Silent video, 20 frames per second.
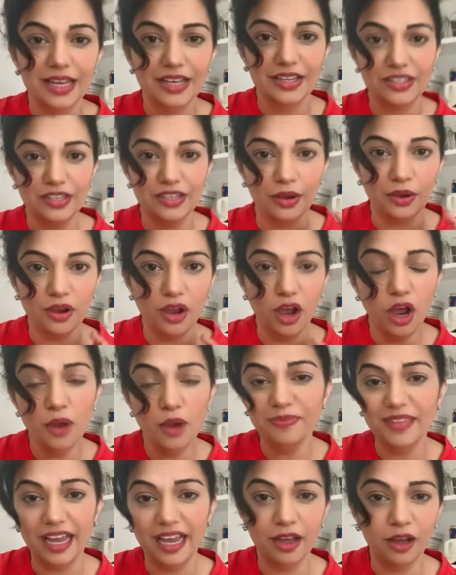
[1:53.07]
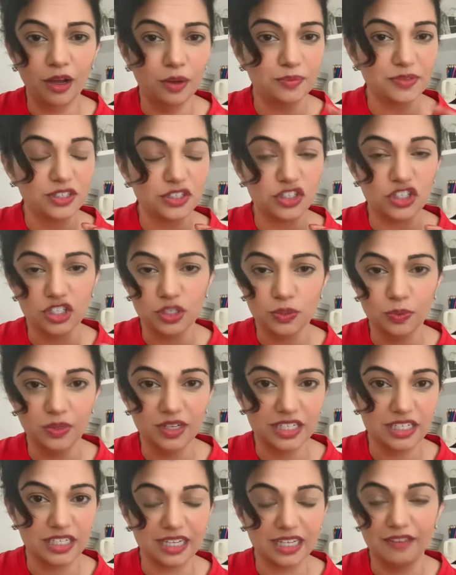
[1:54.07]
So hope that helps. Just
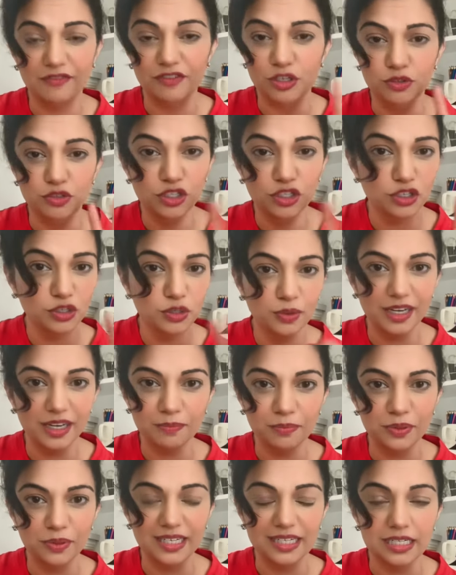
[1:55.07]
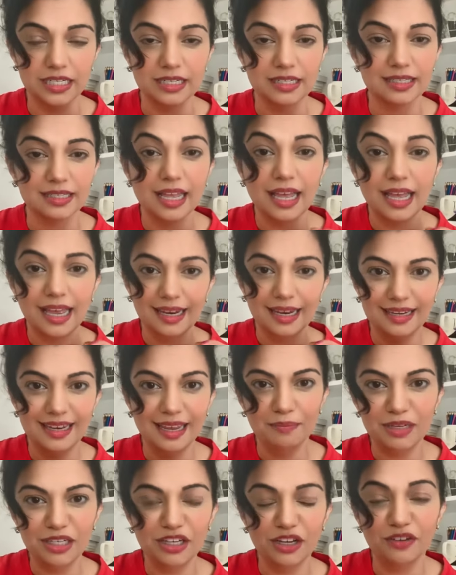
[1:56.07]
wanted to give you 2 quick pointers.
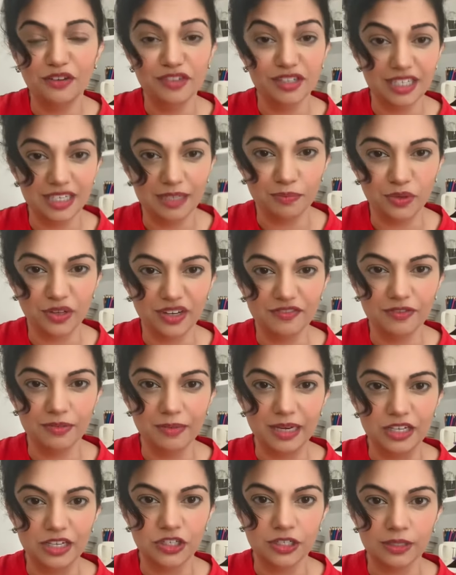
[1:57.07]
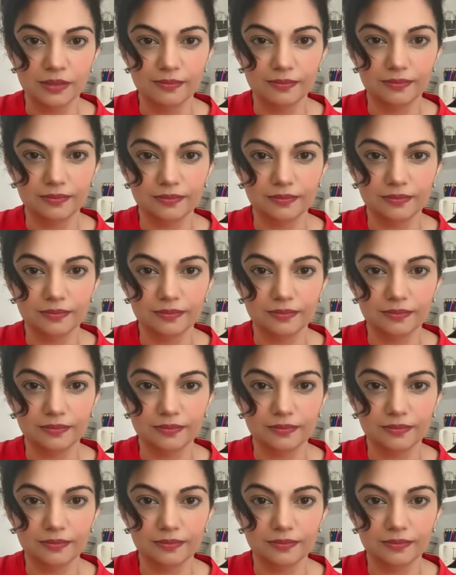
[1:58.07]
Let me know if you need more information.